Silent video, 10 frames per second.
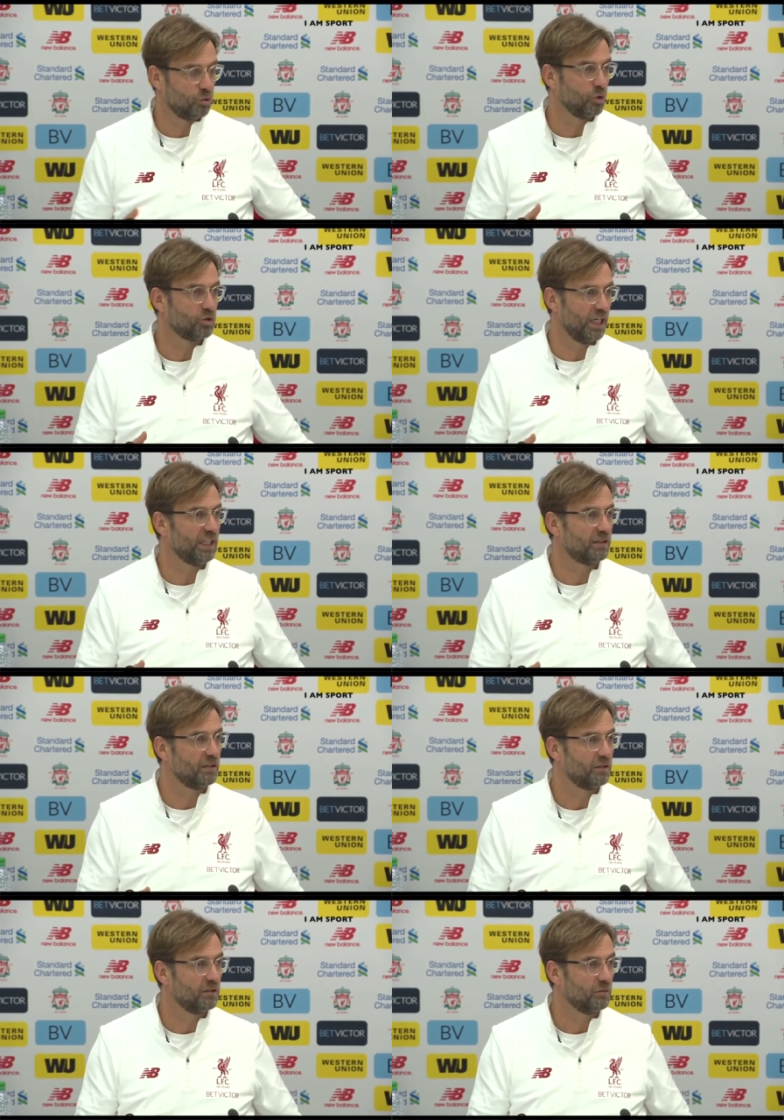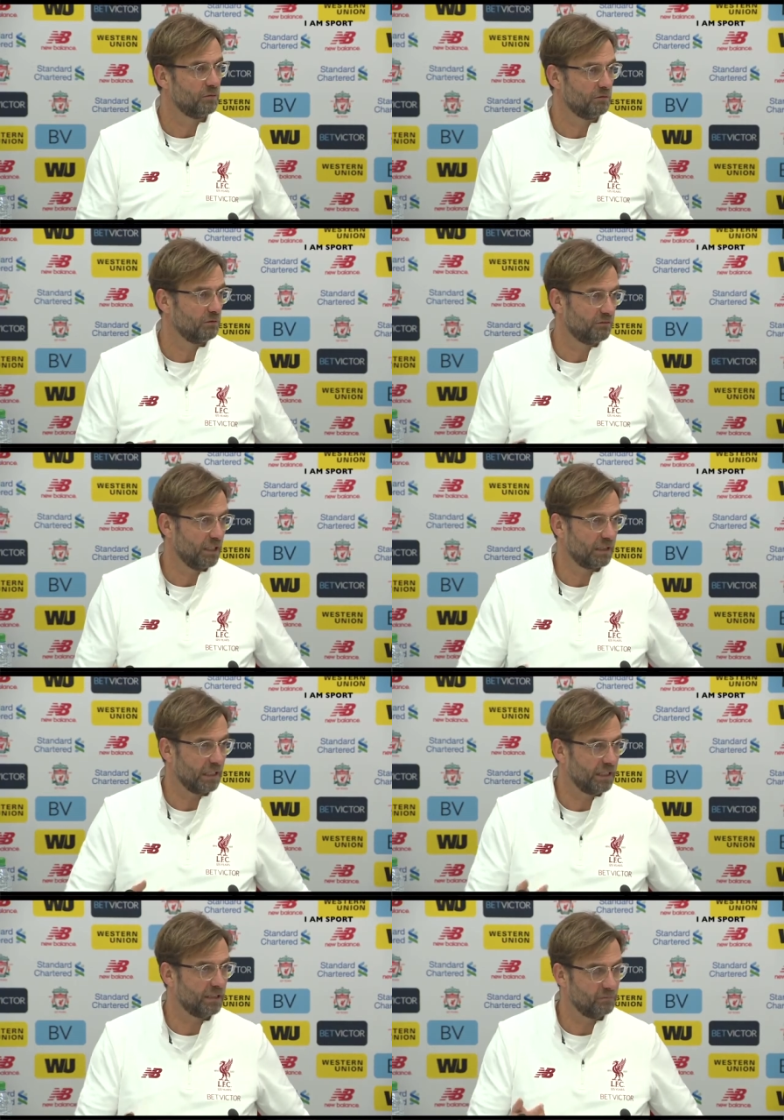rotate. We
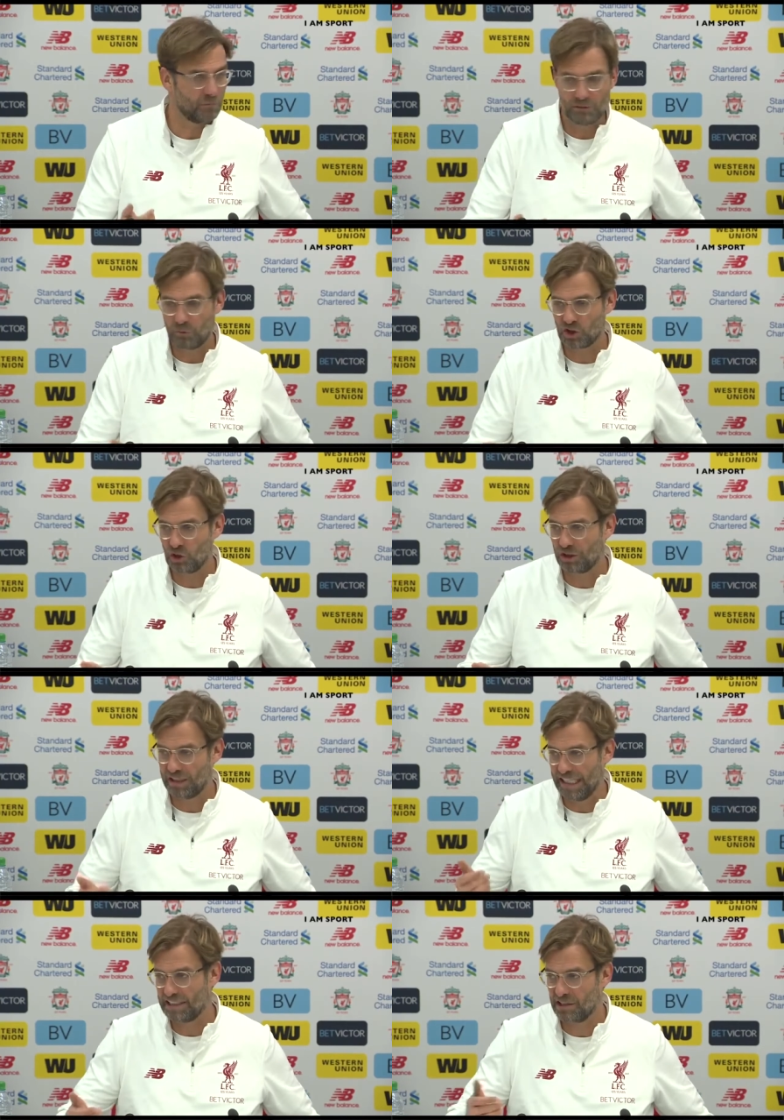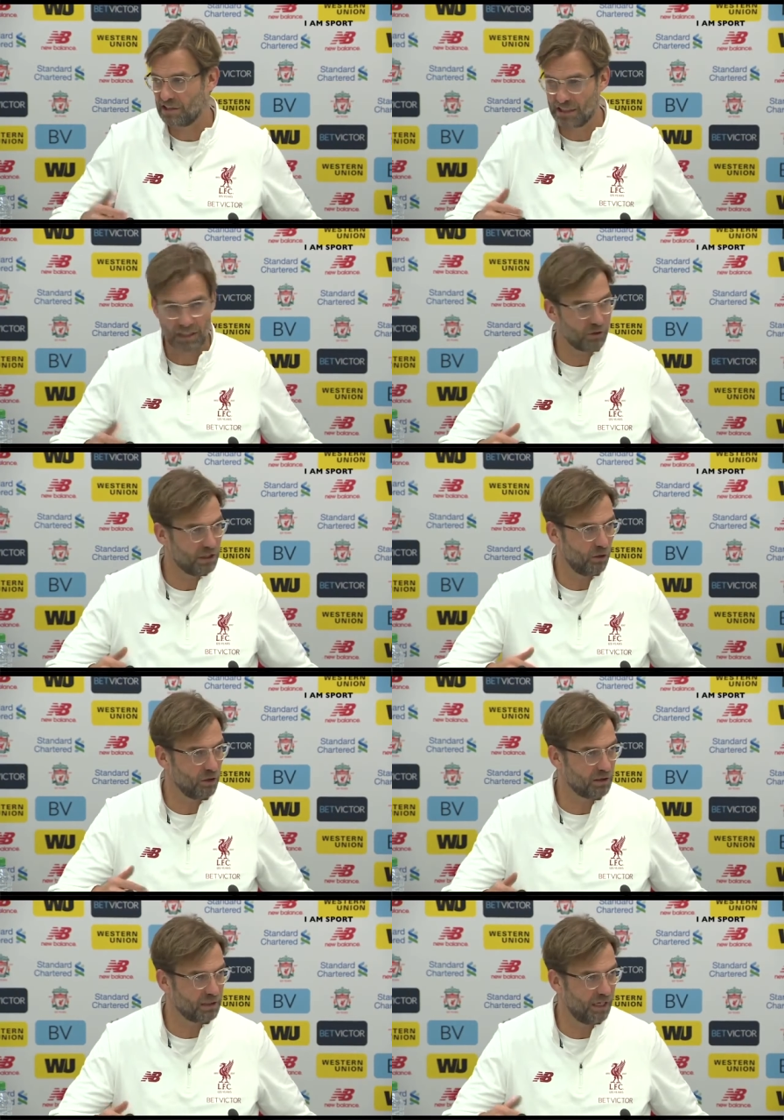felt like it was not necessary
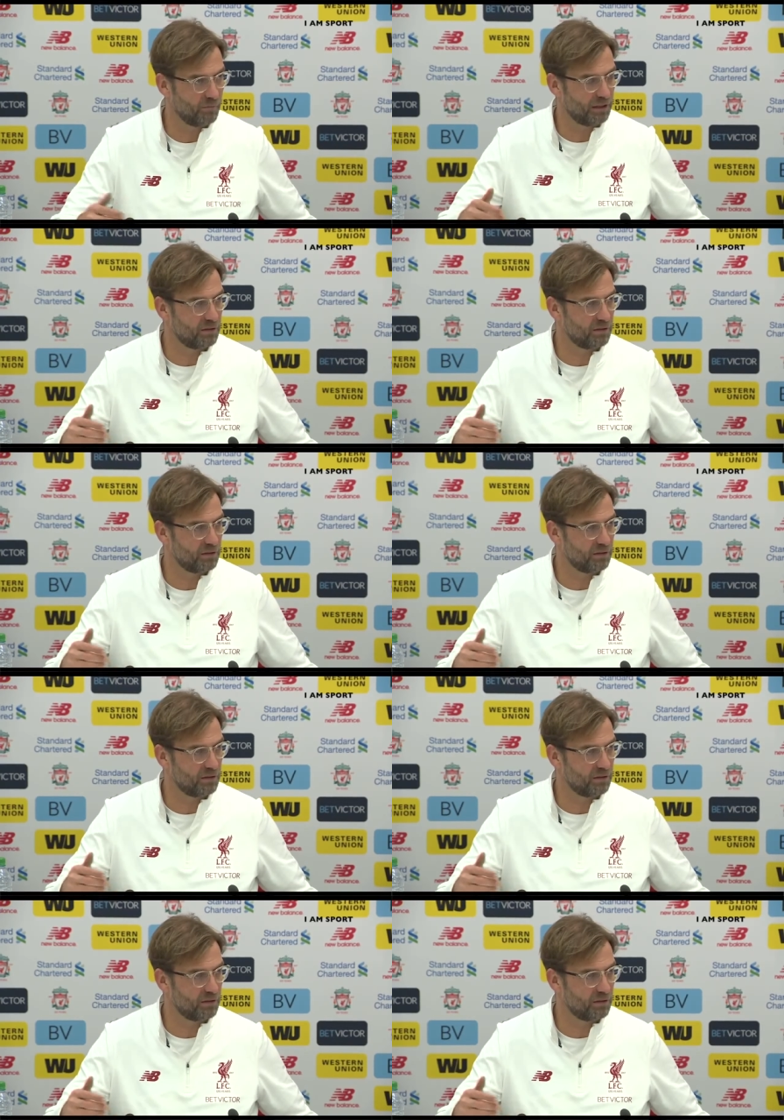all the time,